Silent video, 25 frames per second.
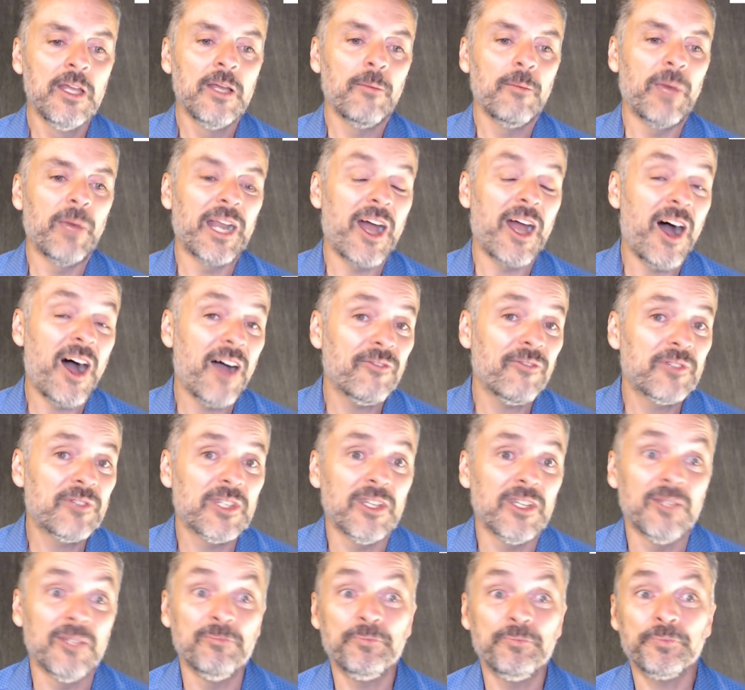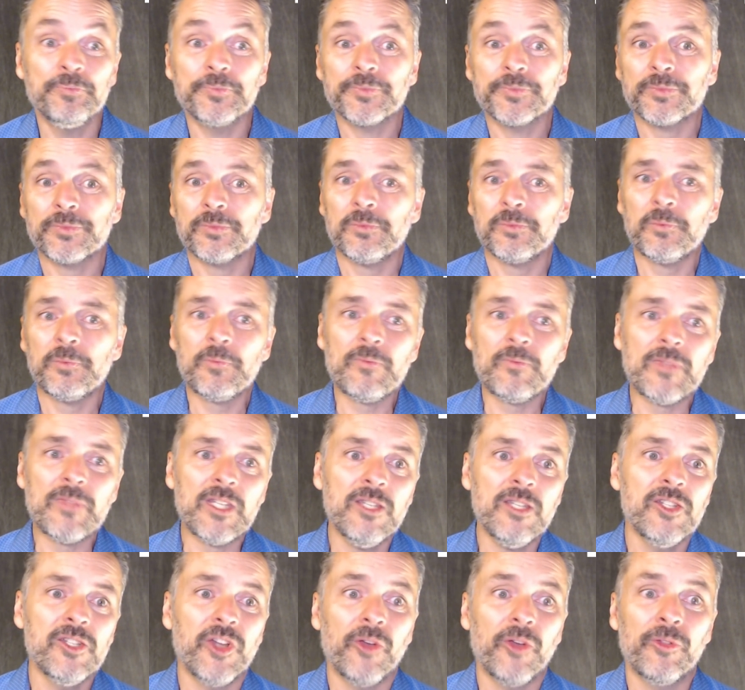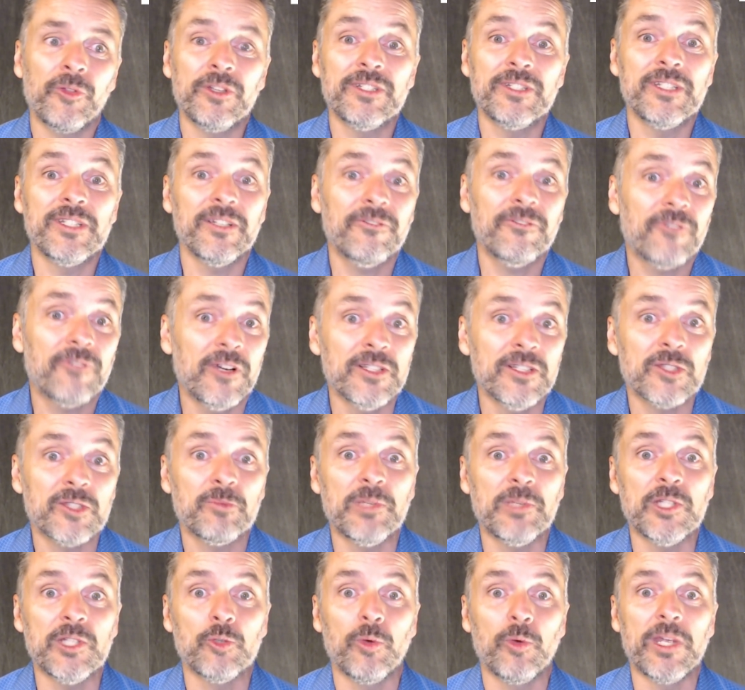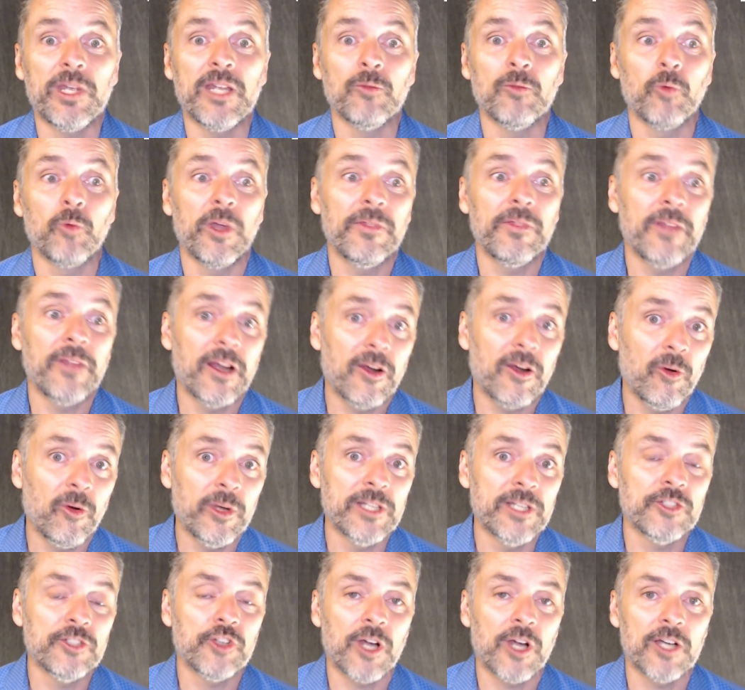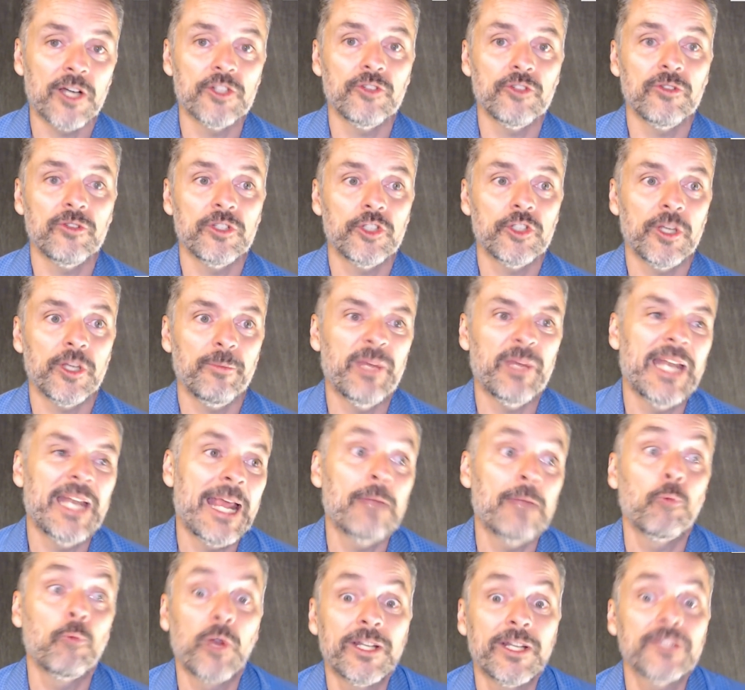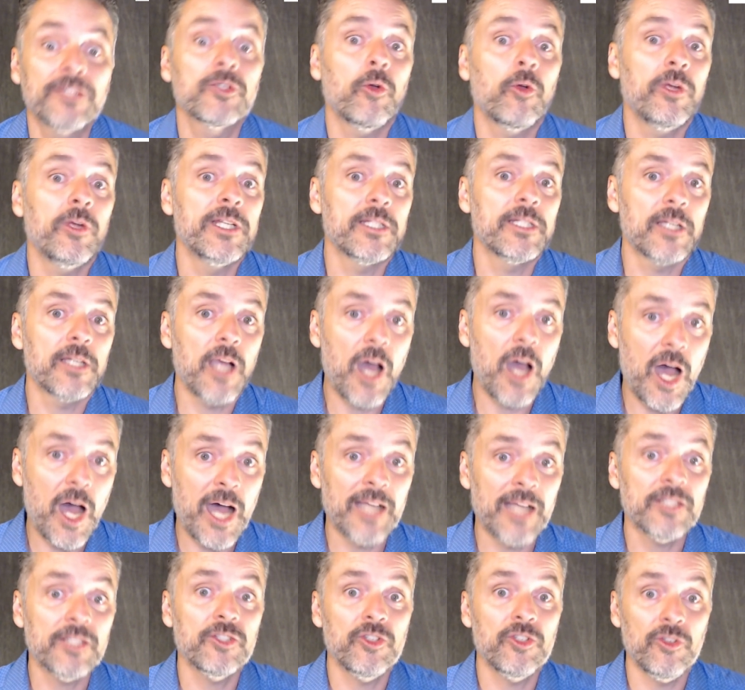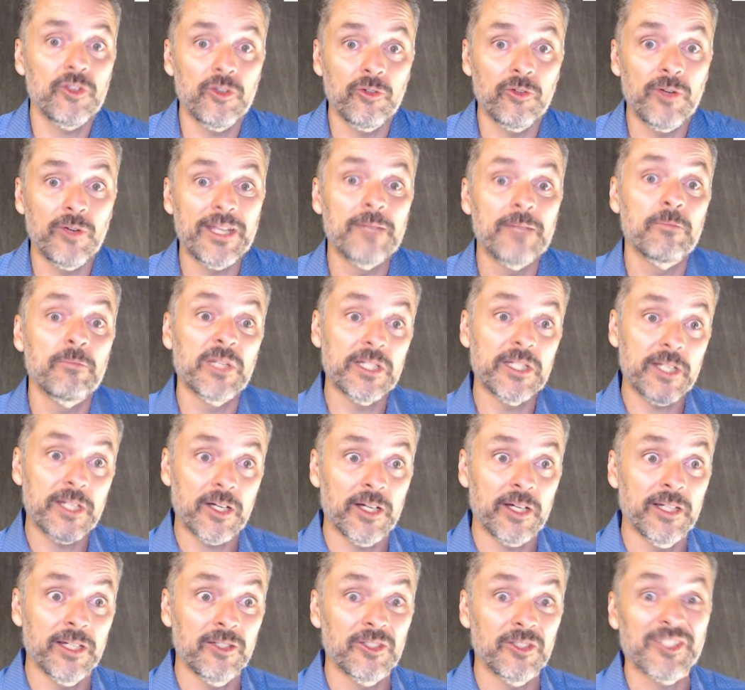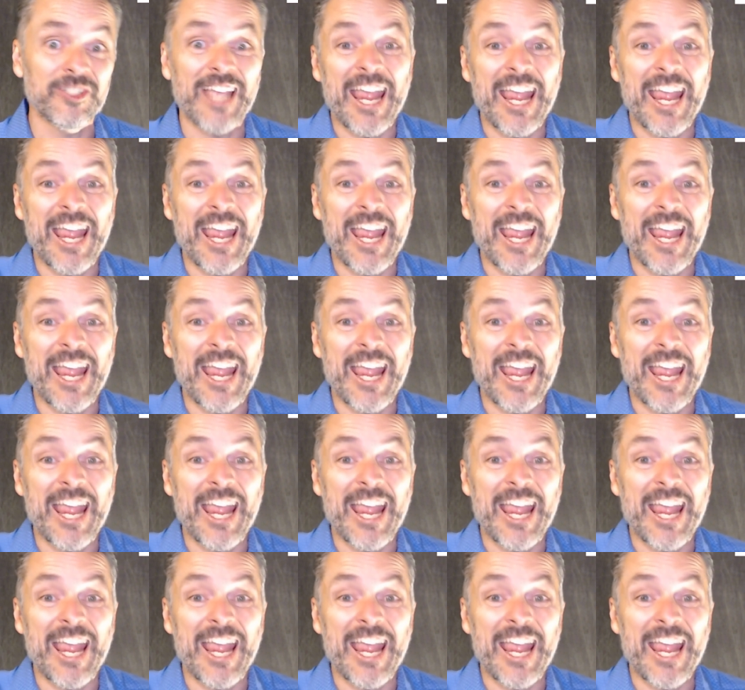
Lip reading: But often, the difference between what they're going to charge you to ship it and what it's going to cost you in materials